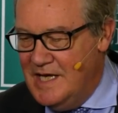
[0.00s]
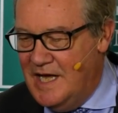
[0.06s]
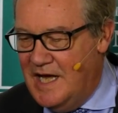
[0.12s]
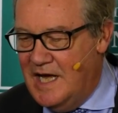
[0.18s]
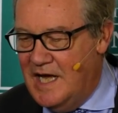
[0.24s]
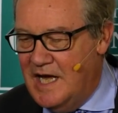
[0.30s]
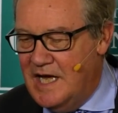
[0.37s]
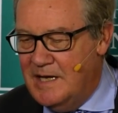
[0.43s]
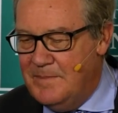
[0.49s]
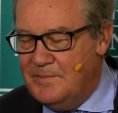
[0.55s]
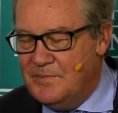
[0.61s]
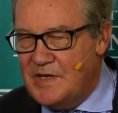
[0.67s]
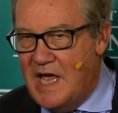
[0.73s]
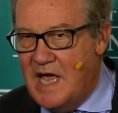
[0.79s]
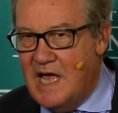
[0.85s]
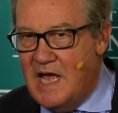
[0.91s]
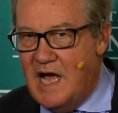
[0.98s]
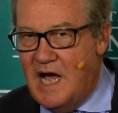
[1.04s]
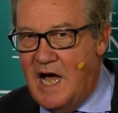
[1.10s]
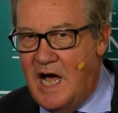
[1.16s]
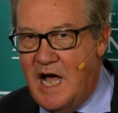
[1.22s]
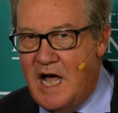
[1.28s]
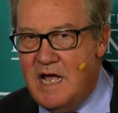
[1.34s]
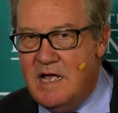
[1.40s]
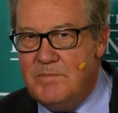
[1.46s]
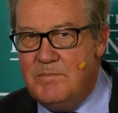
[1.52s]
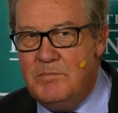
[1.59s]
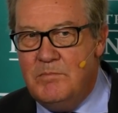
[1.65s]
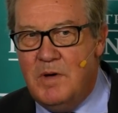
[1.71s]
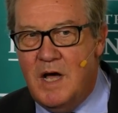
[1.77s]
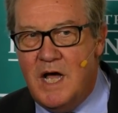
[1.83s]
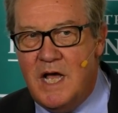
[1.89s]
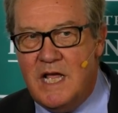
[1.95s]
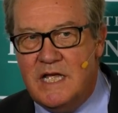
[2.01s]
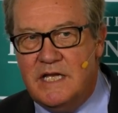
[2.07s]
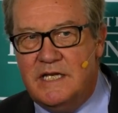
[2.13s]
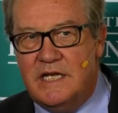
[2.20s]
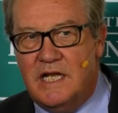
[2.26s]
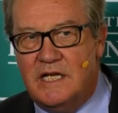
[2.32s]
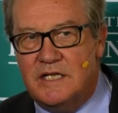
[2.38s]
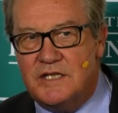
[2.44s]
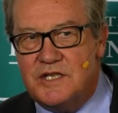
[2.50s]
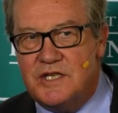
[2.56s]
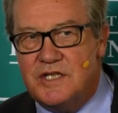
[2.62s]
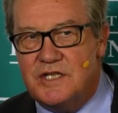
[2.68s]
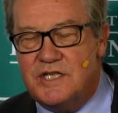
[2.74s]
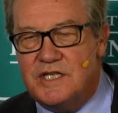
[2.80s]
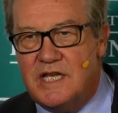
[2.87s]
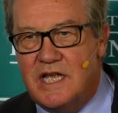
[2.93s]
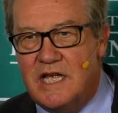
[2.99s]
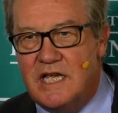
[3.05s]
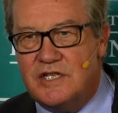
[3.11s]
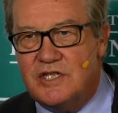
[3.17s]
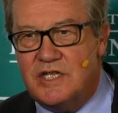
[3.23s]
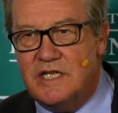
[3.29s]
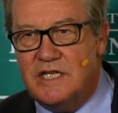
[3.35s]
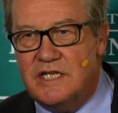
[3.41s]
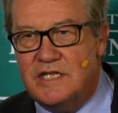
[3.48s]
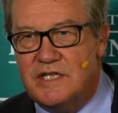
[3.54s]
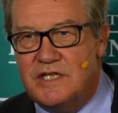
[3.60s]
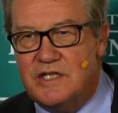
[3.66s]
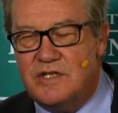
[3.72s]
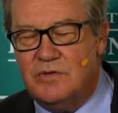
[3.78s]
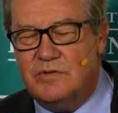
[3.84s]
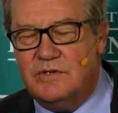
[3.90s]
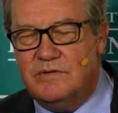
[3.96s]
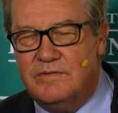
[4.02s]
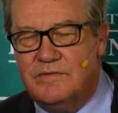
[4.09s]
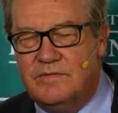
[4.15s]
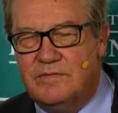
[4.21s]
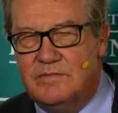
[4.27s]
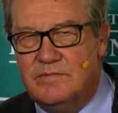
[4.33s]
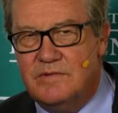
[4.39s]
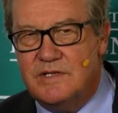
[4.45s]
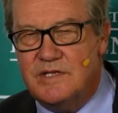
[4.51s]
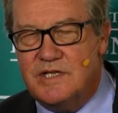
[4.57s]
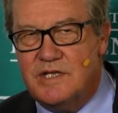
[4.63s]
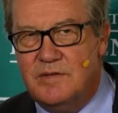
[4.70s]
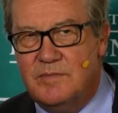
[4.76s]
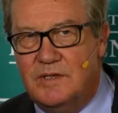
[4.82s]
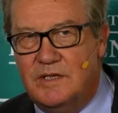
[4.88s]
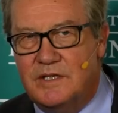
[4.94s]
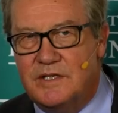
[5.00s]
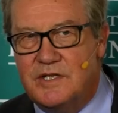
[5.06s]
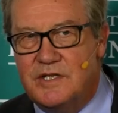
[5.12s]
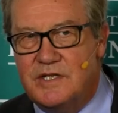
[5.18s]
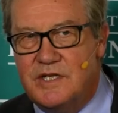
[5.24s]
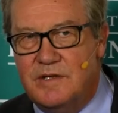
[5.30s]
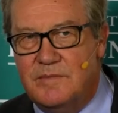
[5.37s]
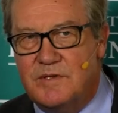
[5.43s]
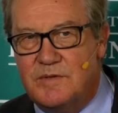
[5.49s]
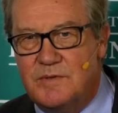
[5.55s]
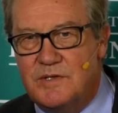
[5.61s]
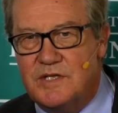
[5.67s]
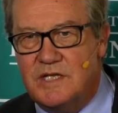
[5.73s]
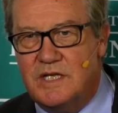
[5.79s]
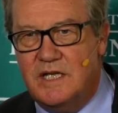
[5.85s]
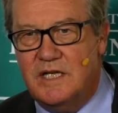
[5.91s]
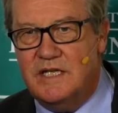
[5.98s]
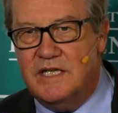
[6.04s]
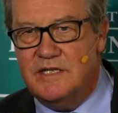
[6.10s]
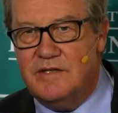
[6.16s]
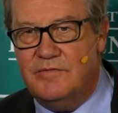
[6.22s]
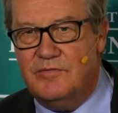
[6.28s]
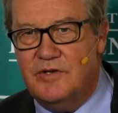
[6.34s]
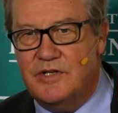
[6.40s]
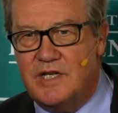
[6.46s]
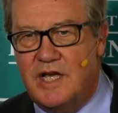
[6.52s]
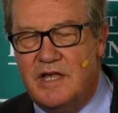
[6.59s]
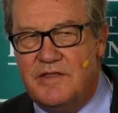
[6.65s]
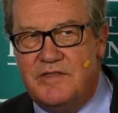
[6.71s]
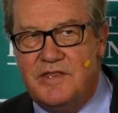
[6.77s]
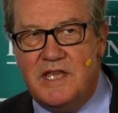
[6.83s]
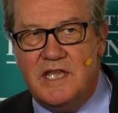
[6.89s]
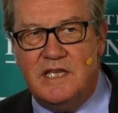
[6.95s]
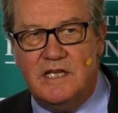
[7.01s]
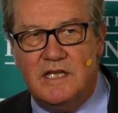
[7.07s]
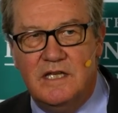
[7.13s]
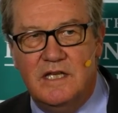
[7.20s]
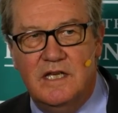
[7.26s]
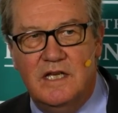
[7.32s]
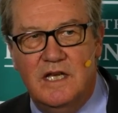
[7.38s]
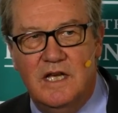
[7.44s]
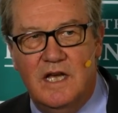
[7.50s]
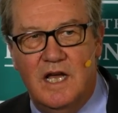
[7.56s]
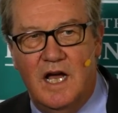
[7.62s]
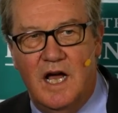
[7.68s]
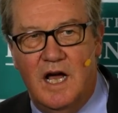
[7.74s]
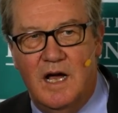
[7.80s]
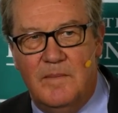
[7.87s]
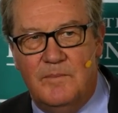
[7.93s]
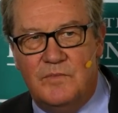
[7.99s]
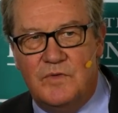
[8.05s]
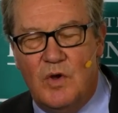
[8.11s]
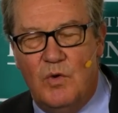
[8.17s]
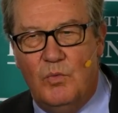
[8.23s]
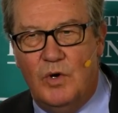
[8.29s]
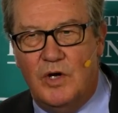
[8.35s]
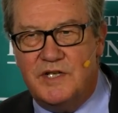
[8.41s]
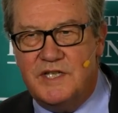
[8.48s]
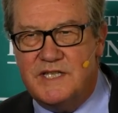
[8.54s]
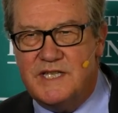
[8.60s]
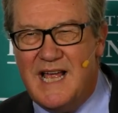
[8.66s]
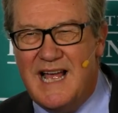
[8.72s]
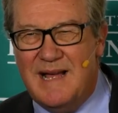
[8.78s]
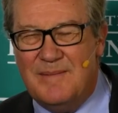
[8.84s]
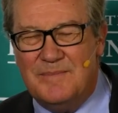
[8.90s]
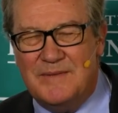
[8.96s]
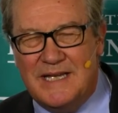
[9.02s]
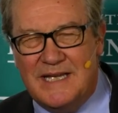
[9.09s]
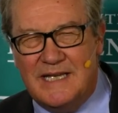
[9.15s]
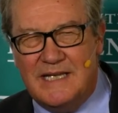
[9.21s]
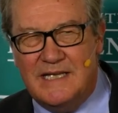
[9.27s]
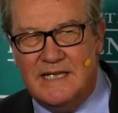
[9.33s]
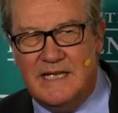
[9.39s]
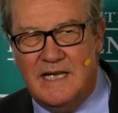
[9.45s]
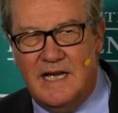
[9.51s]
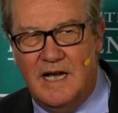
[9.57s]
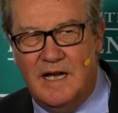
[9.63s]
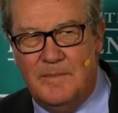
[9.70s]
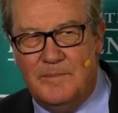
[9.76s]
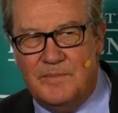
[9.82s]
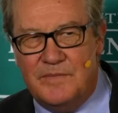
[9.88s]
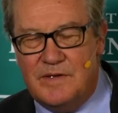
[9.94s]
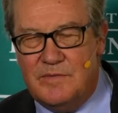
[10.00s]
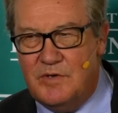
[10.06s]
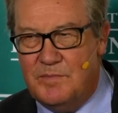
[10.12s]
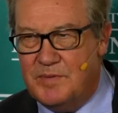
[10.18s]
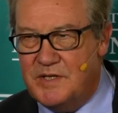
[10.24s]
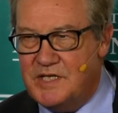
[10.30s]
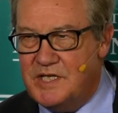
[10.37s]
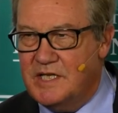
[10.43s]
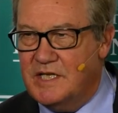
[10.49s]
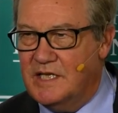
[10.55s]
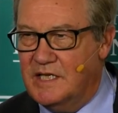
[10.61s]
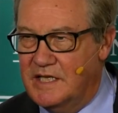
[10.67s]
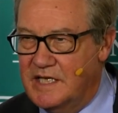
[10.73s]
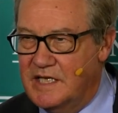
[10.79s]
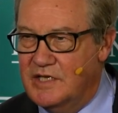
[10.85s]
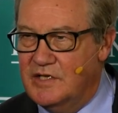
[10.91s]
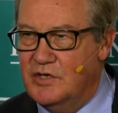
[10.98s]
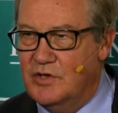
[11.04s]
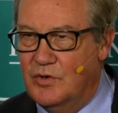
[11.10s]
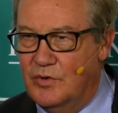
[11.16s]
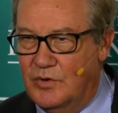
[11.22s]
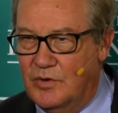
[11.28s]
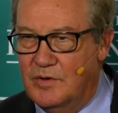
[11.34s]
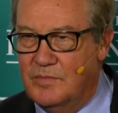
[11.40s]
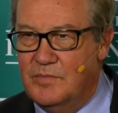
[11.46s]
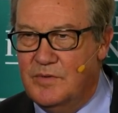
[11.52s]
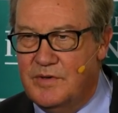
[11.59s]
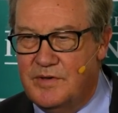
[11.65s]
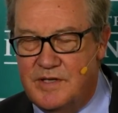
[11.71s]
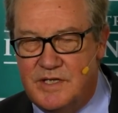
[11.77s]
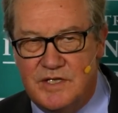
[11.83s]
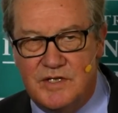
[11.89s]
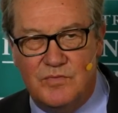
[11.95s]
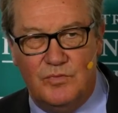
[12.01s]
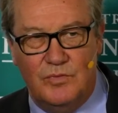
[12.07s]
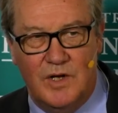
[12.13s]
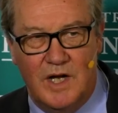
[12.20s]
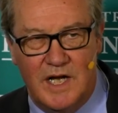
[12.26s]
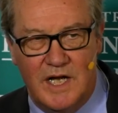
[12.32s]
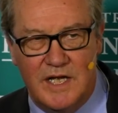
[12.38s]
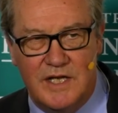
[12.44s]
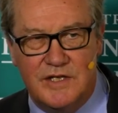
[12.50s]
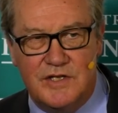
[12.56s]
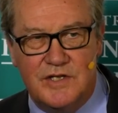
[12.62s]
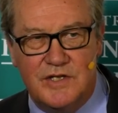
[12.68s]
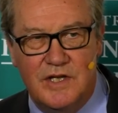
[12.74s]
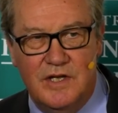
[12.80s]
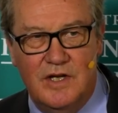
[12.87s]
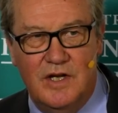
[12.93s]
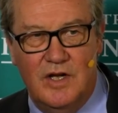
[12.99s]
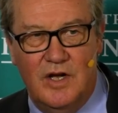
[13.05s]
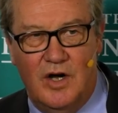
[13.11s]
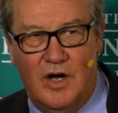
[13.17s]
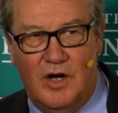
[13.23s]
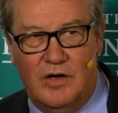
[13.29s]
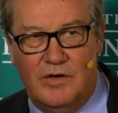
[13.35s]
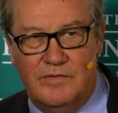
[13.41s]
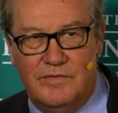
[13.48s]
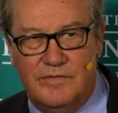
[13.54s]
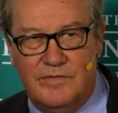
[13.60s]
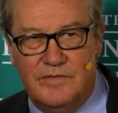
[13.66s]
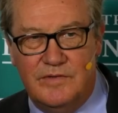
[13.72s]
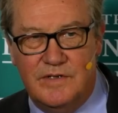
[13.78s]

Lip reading: My analysis actually is sort of similar to Tim's, but slightly different. I think what is happening, particularly in Europe, with this rise of